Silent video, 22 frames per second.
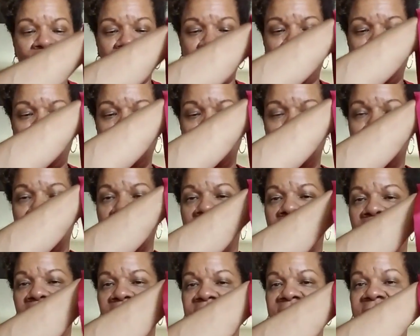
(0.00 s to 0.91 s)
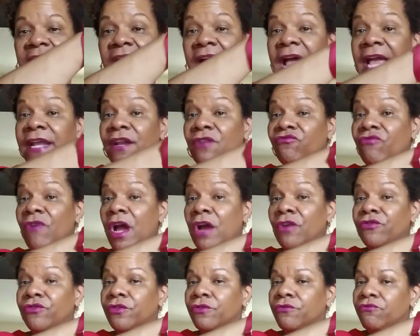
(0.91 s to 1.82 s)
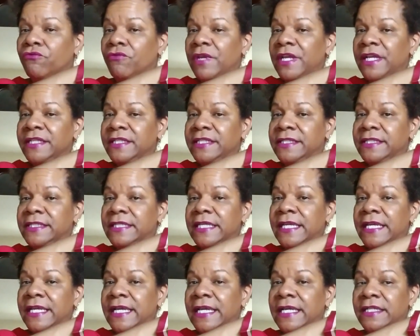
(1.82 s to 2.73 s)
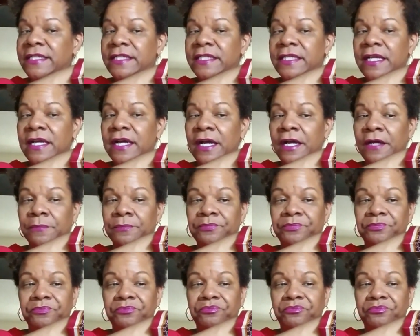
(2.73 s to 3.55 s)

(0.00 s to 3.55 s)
to uh, tie it around your wrists and um,